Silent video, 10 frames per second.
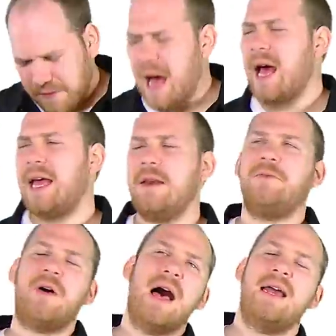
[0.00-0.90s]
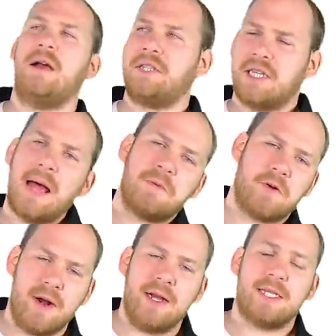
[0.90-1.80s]
Fine, fine, I'll stop
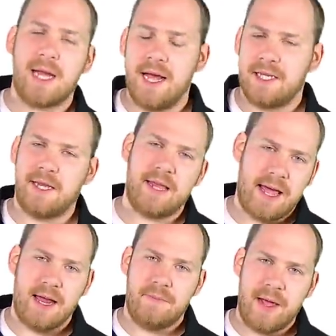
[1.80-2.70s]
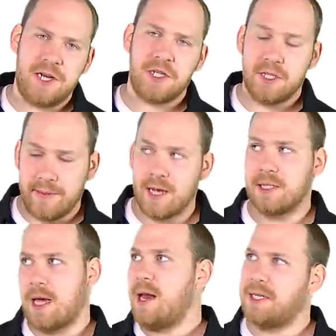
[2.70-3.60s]
criticizing the animations
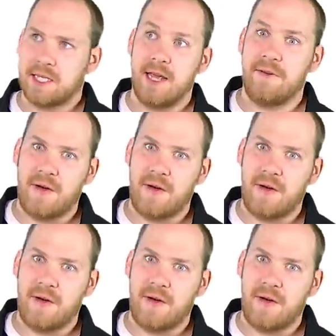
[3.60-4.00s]
because honestly,